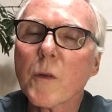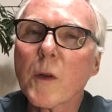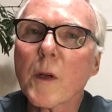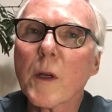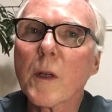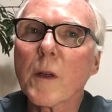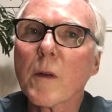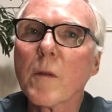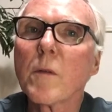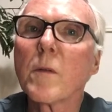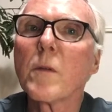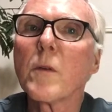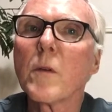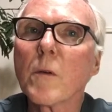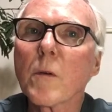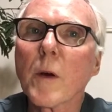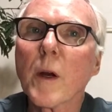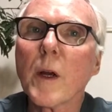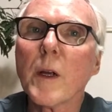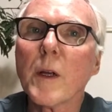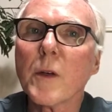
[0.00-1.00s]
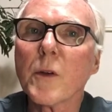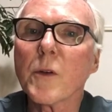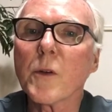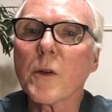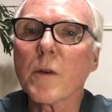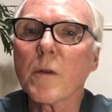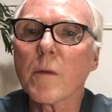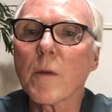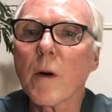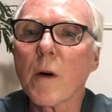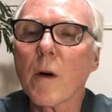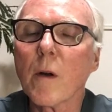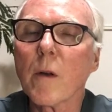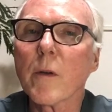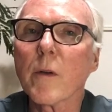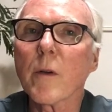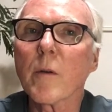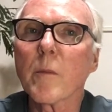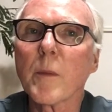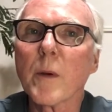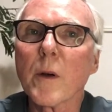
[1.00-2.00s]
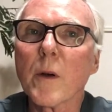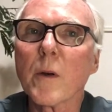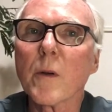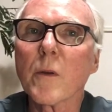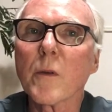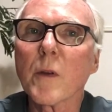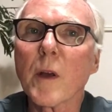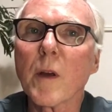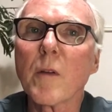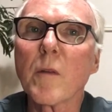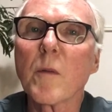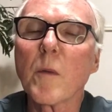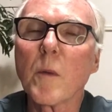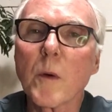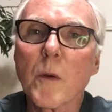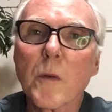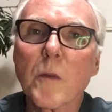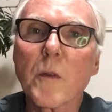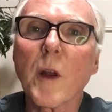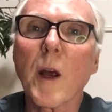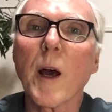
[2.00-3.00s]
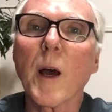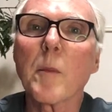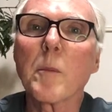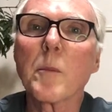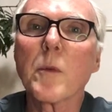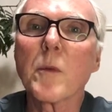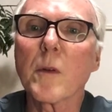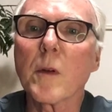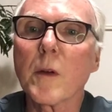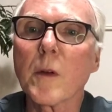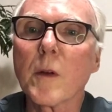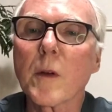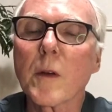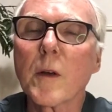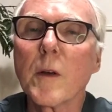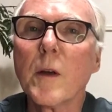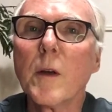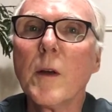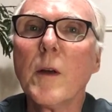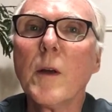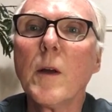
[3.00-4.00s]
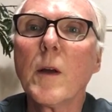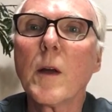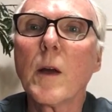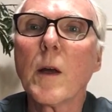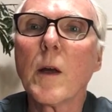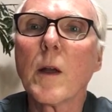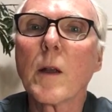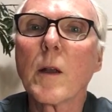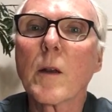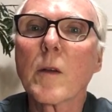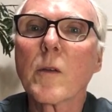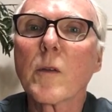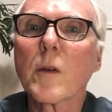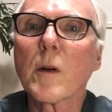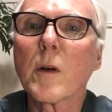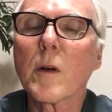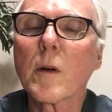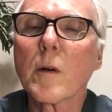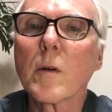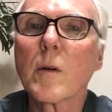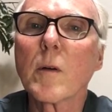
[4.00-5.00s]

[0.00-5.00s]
get the full range of all their beers. They have the most taps, and it's a